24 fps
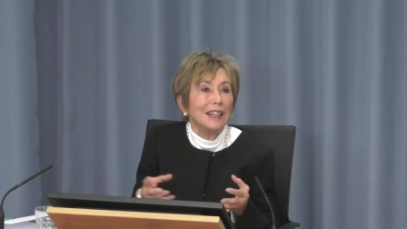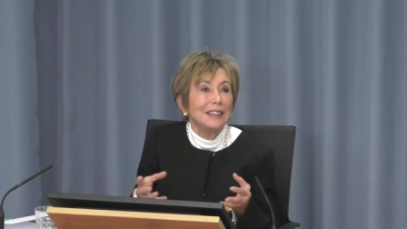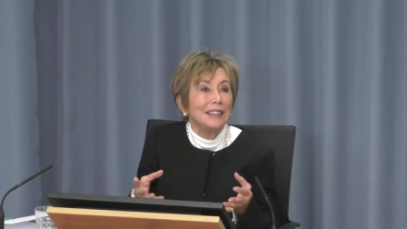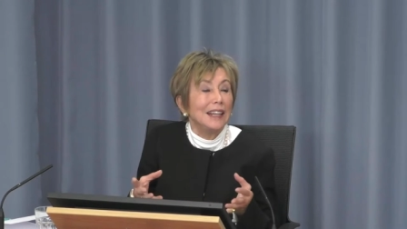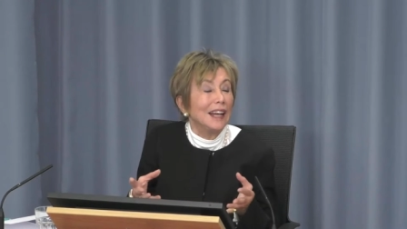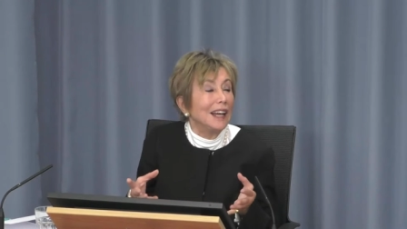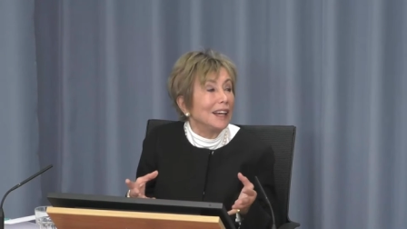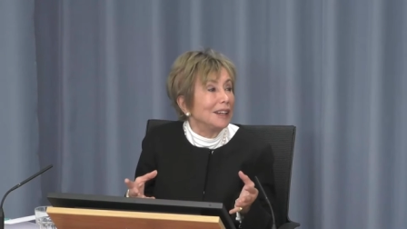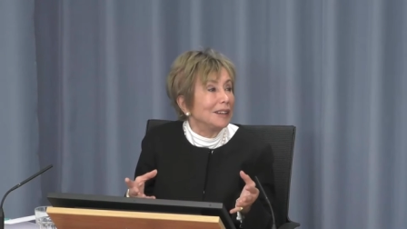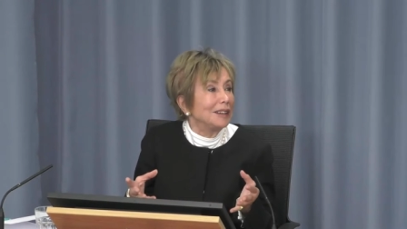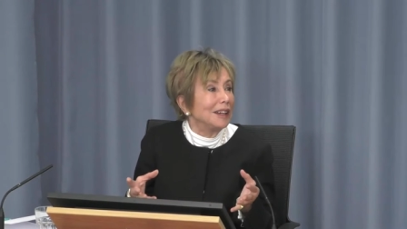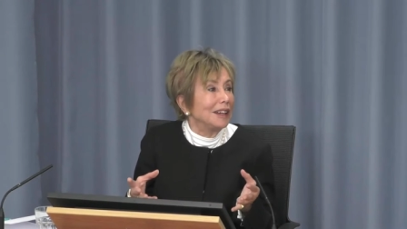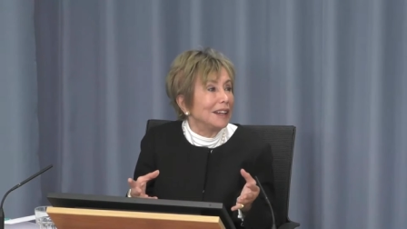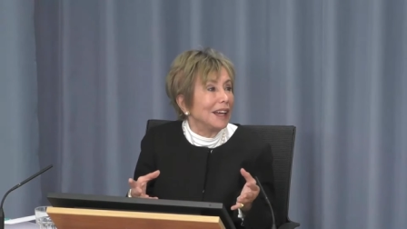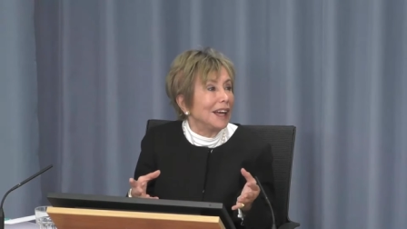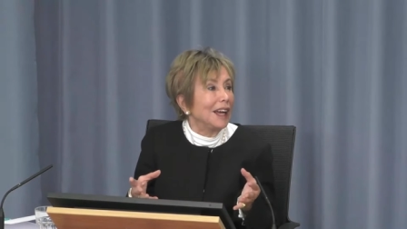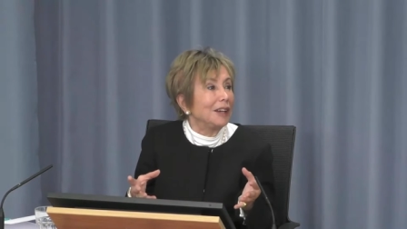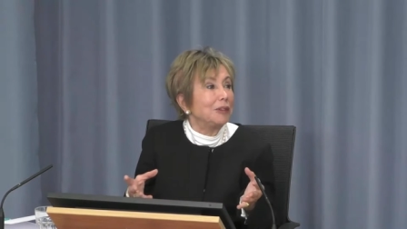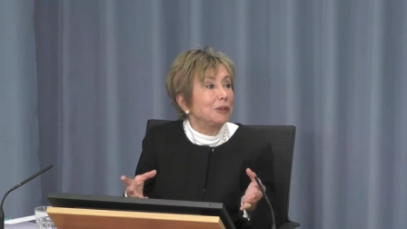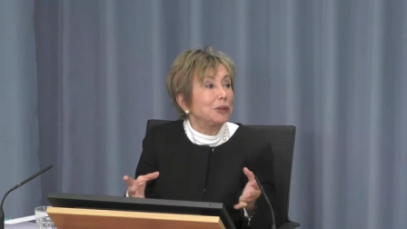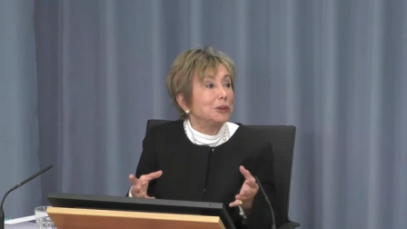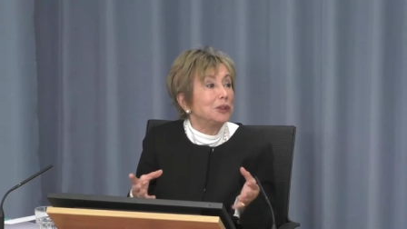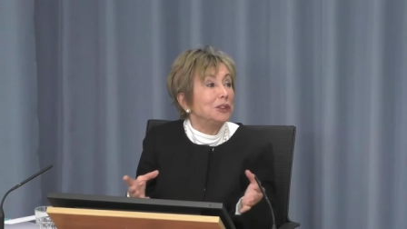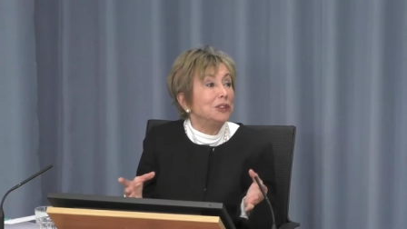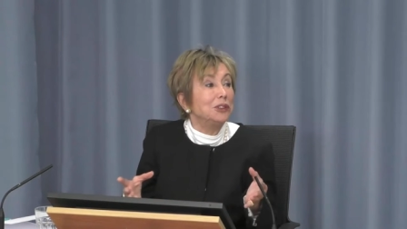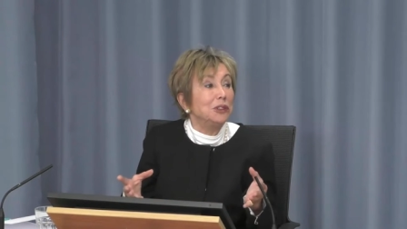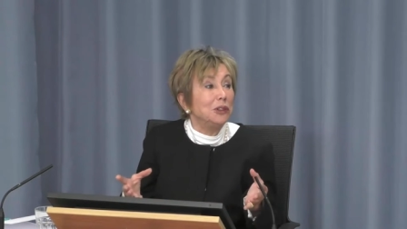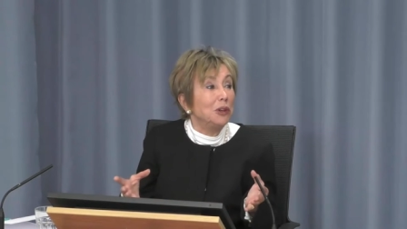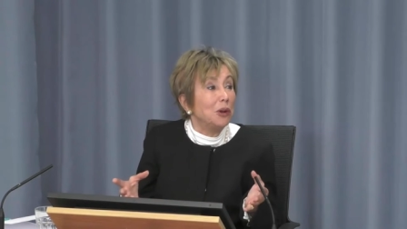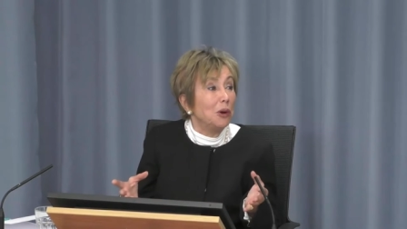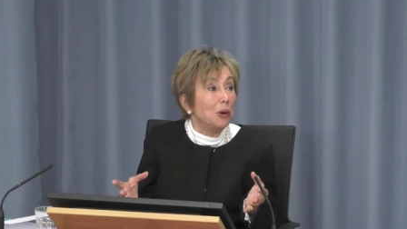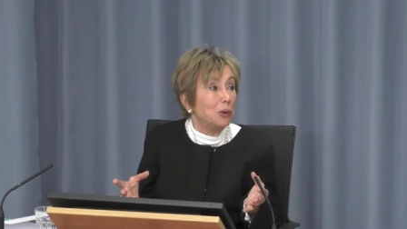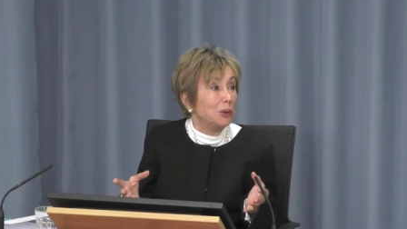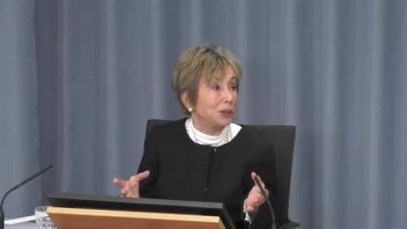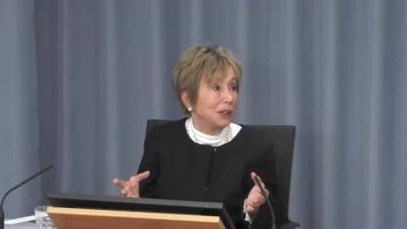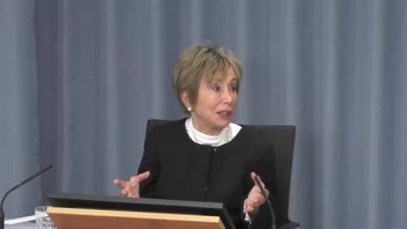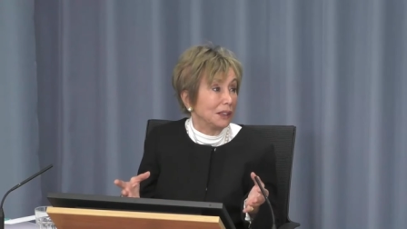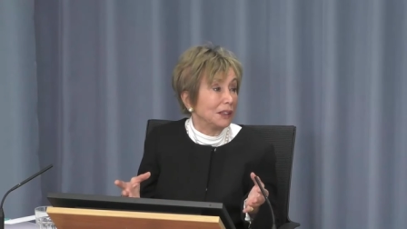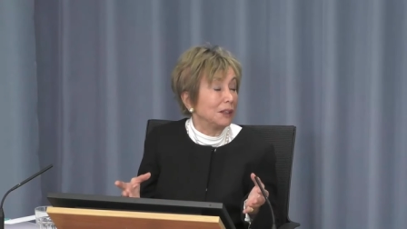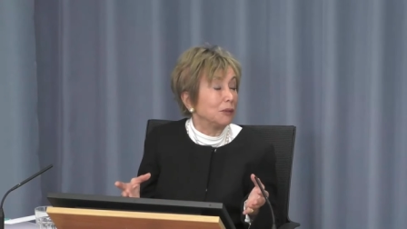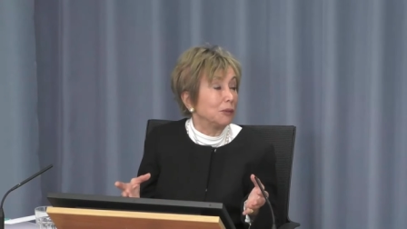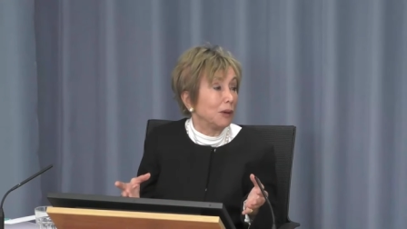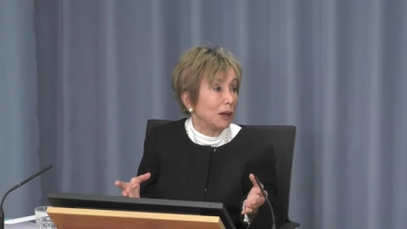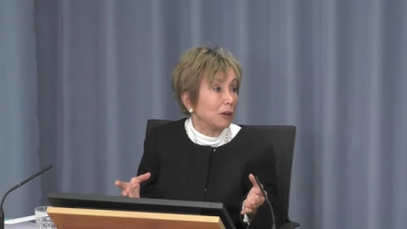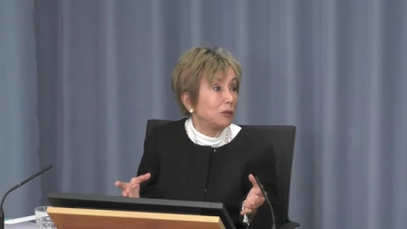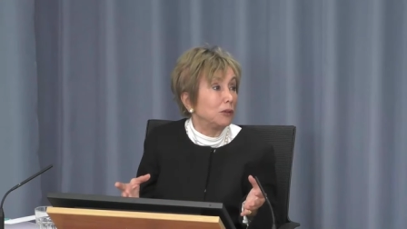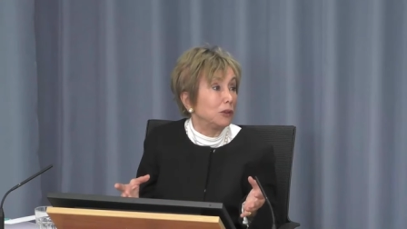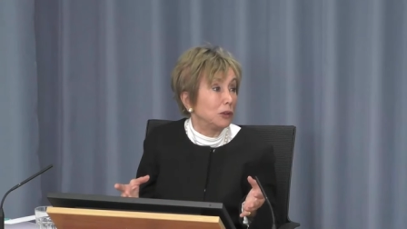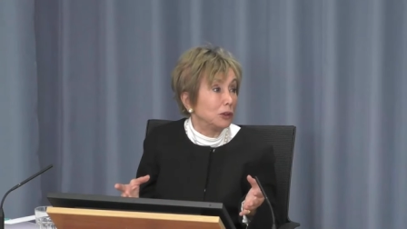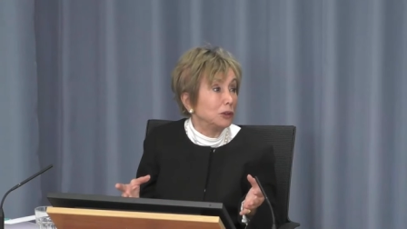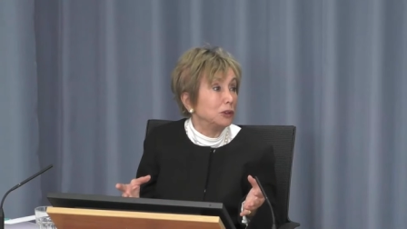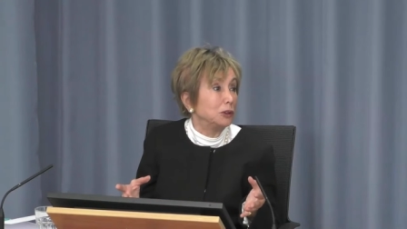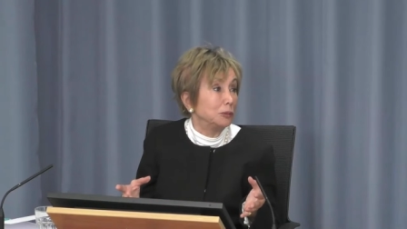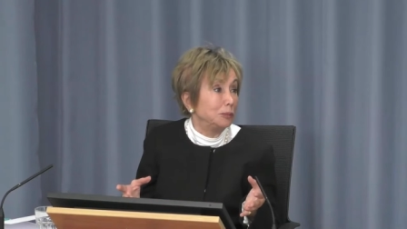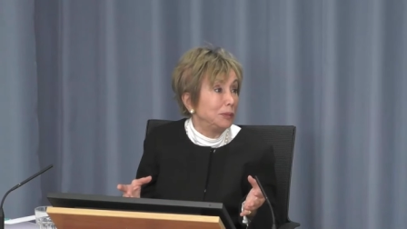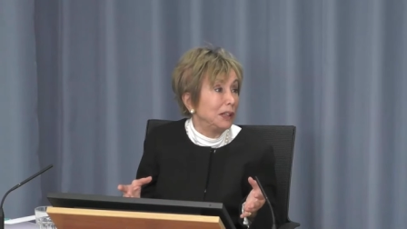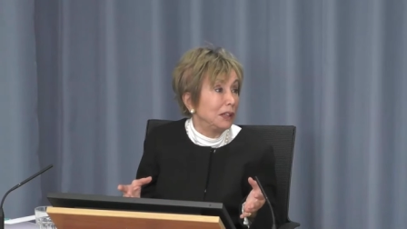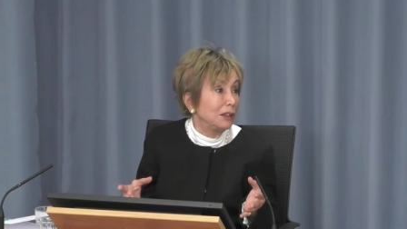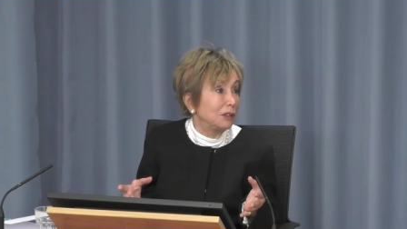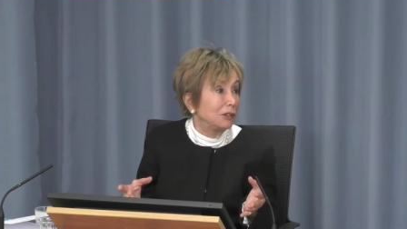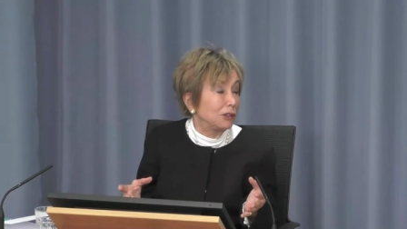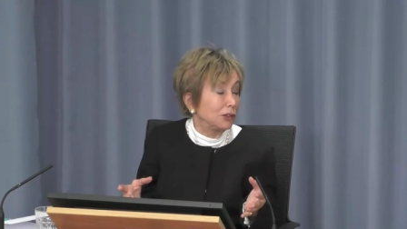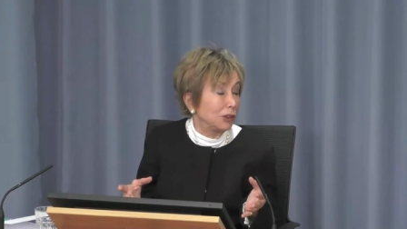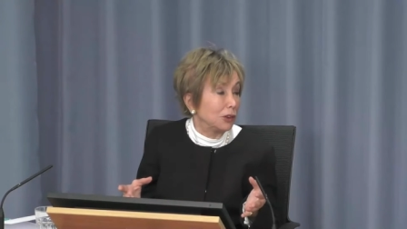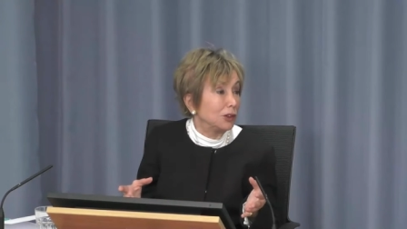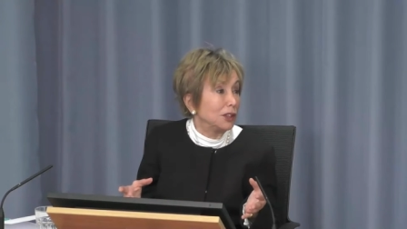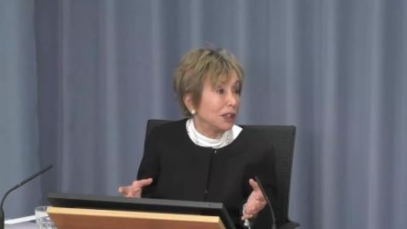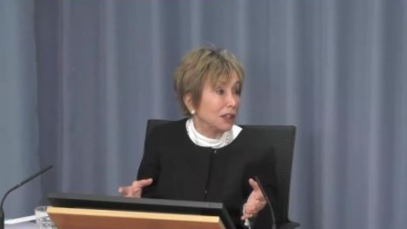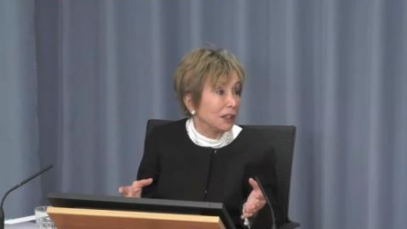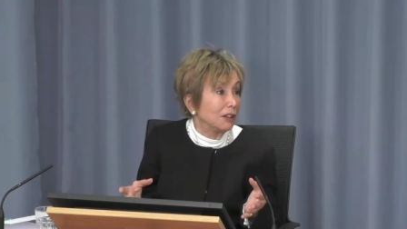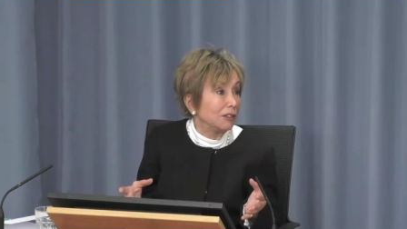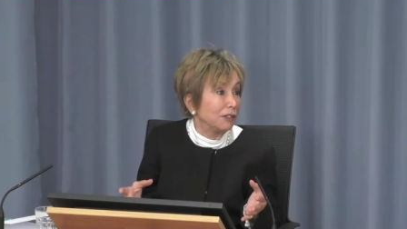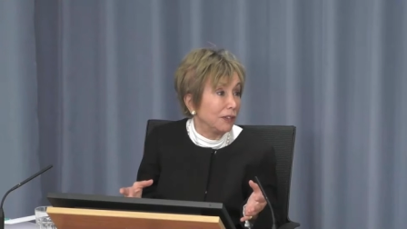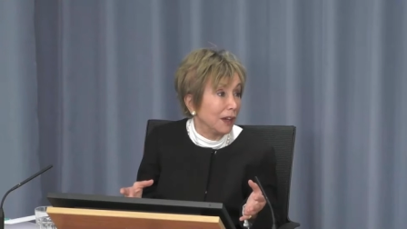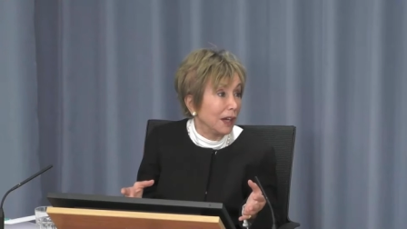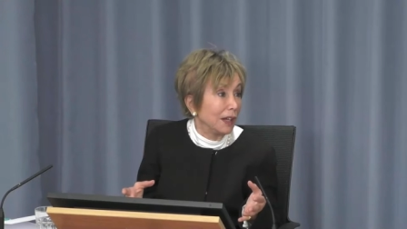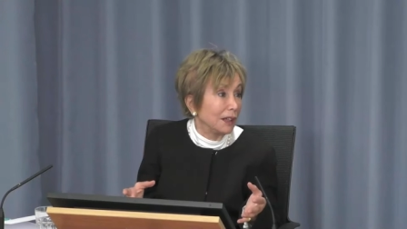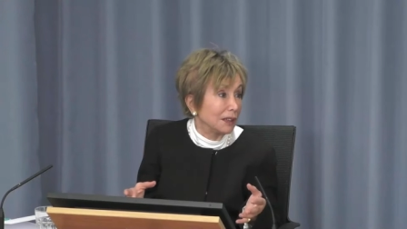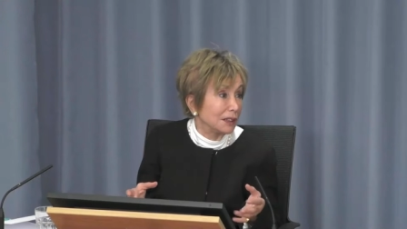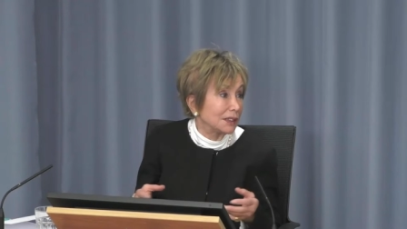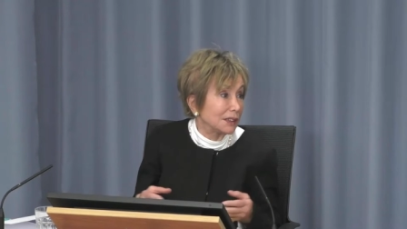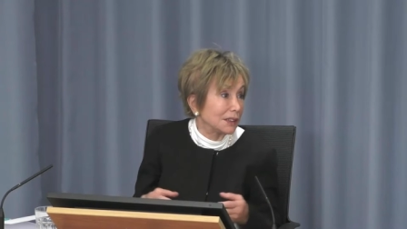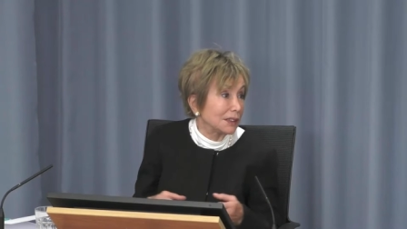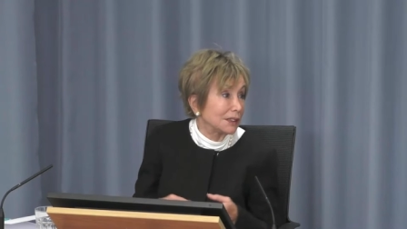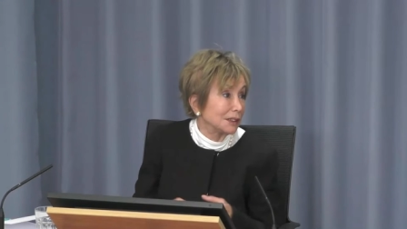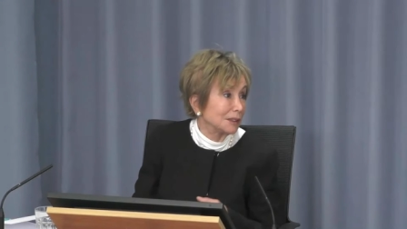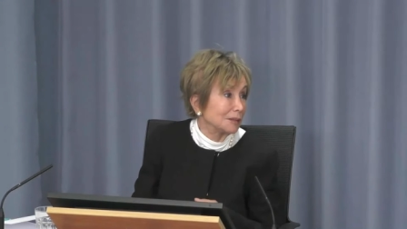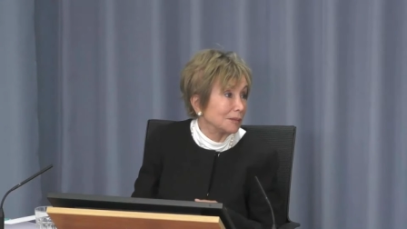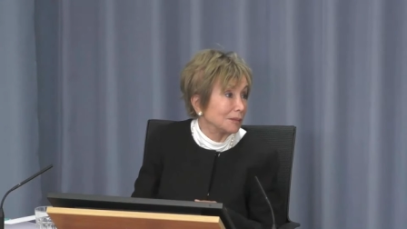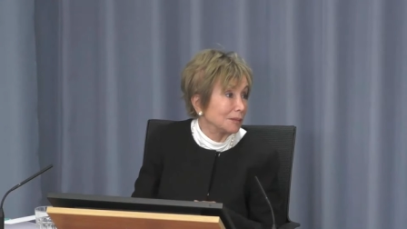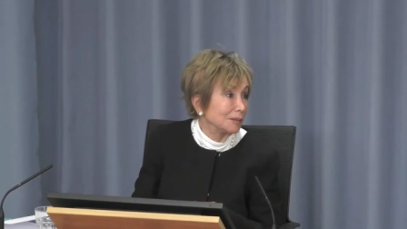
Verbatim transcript: I I couldn't know that there were going to be chronic effects.